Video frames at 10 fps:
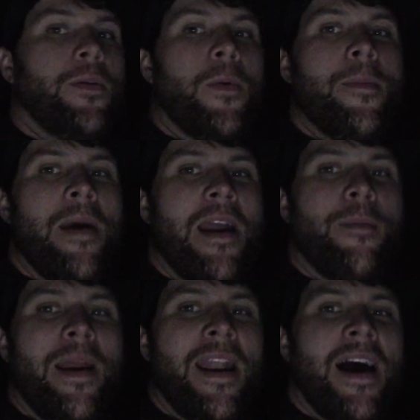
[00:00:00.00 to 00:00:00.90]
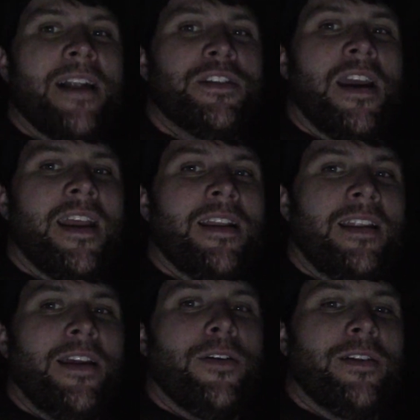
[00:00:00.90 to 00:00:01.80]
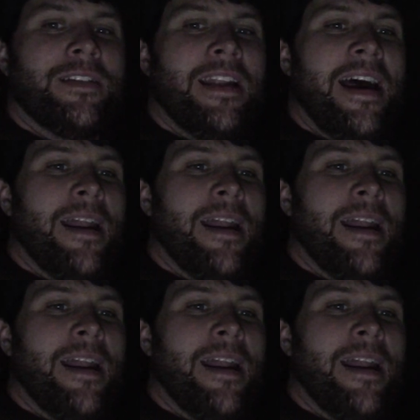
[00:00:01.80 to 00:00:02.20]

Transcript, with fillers: we may or may not check it later on tonight.